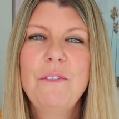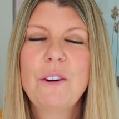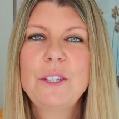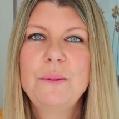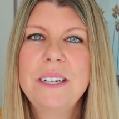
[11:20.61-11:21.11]

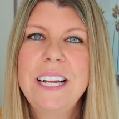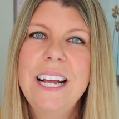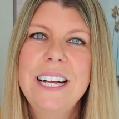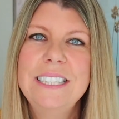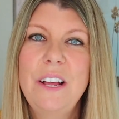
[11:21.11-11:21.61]
First one
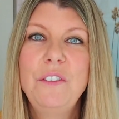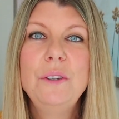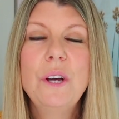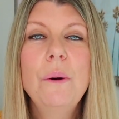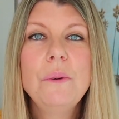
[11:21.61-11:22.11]
is, if you
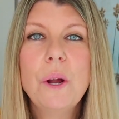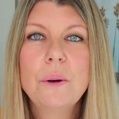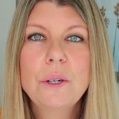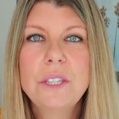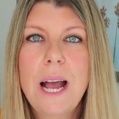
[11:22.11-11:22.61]
don't know
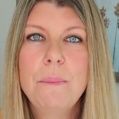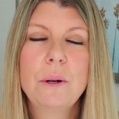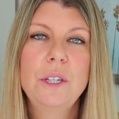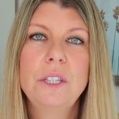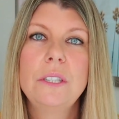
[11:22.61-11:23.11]
your type
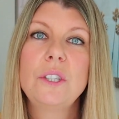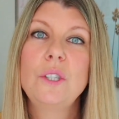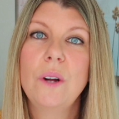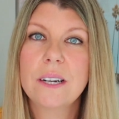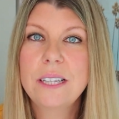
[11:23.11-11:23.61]
or you're still
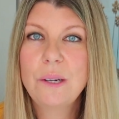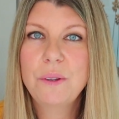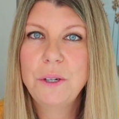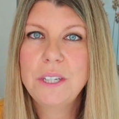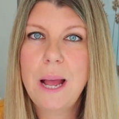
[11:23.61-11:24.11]
struggling
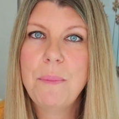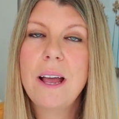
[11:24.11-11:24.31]
with your type,